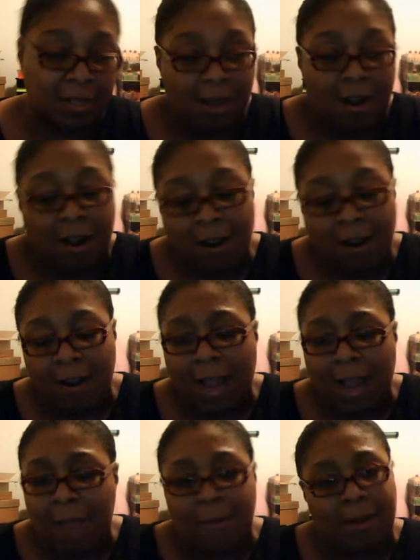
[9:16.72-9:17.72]
our
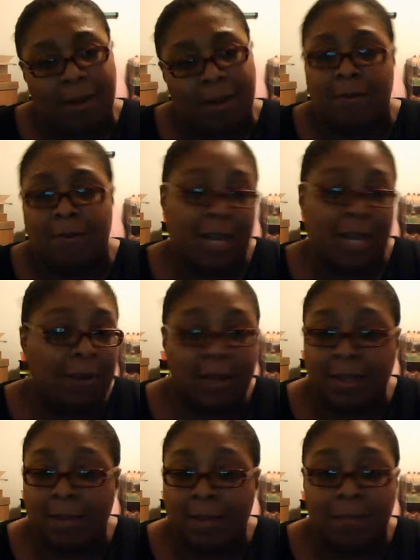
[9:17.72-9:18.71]
library don't
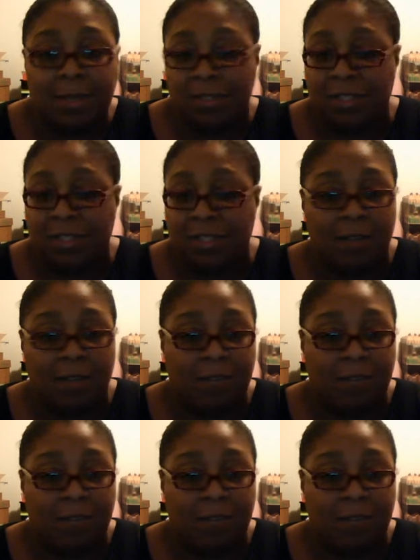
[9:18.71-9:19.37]
carry much stuff